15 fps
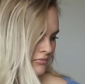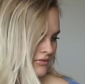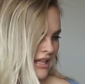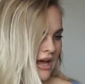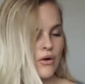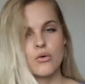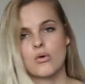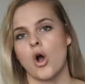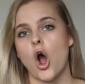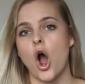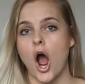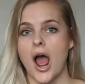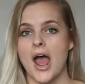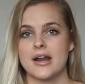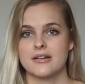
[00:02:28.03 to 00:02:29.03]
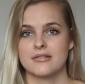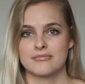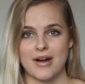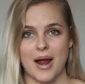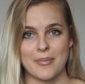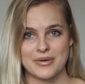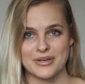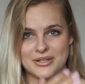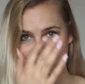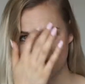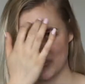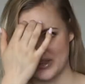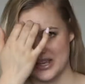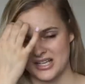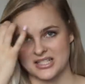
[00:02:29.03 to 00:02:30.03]
they'll hide wrappers
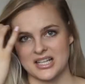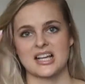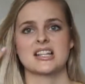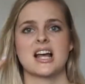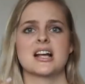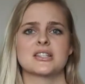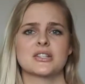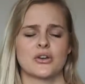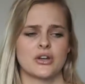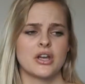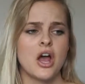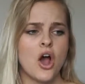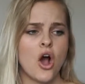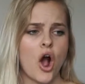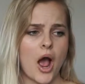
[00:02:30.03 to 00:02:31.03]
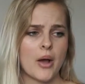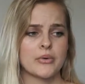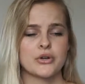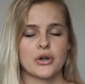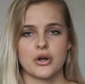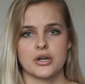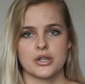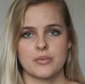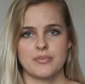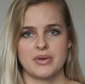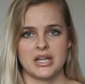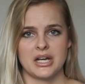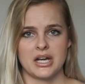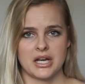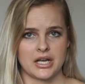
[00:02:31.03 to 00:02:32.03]
or things like that. So I would go to the
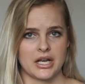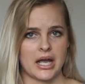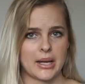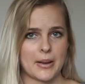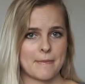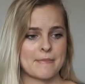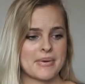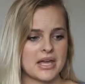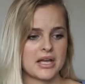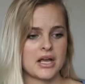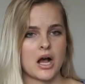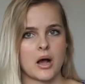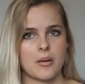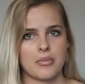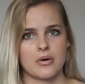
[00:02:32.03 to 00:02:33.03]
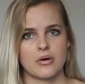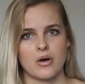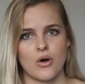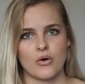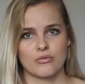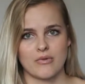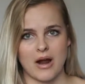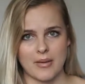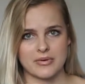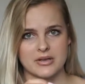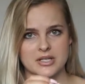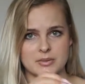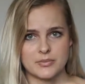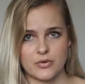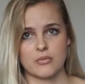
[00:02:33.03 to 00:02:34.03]
bin and like pick up old
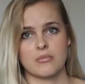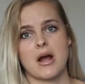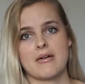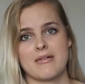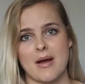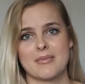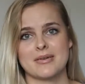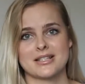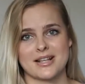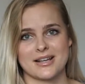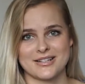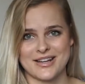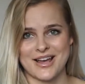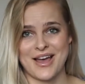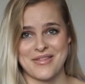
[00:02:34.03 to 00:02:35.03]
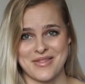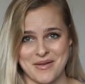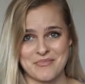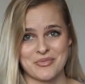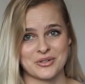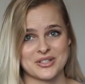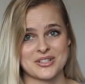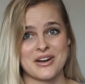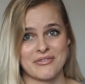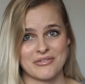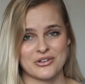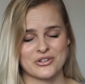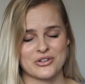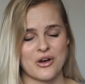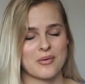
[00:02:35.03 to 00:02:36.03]
wrappers, put my wrappers under, and then put stuff
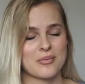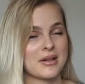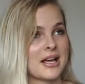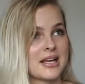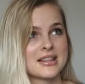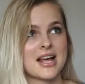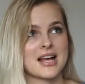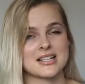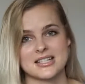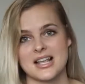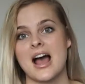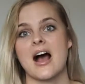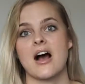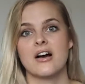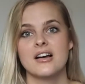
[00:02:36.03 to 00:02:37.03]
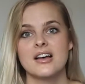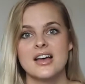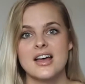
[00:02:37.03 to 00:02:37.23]
on top. Like that's how